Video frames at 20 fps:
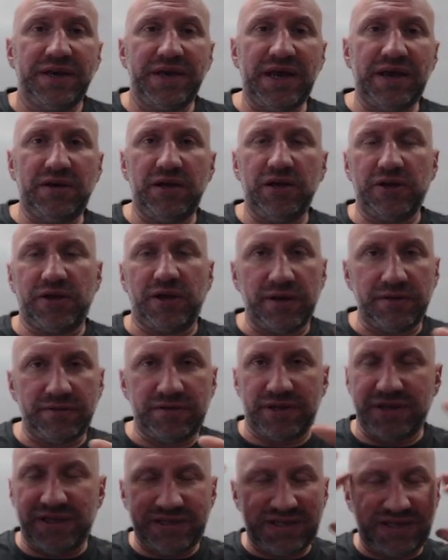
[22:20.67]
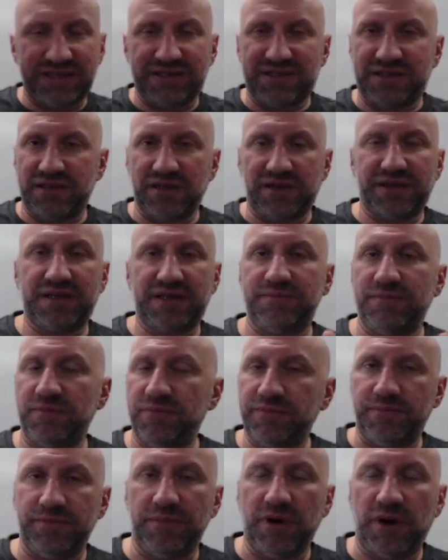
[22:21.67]
Now, look, it
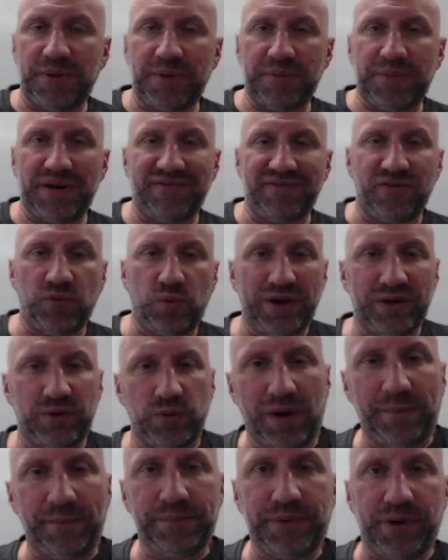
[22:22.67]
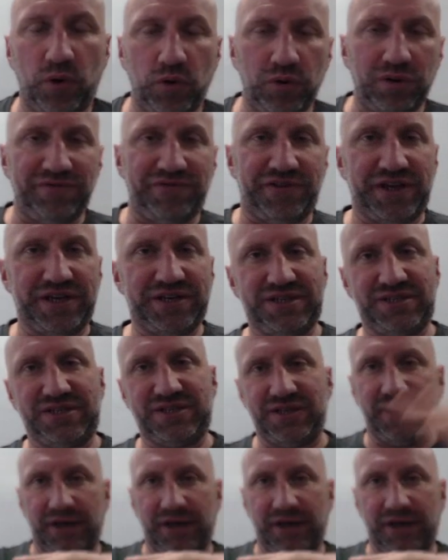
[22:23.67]
might be a bit of a weird one, but all of this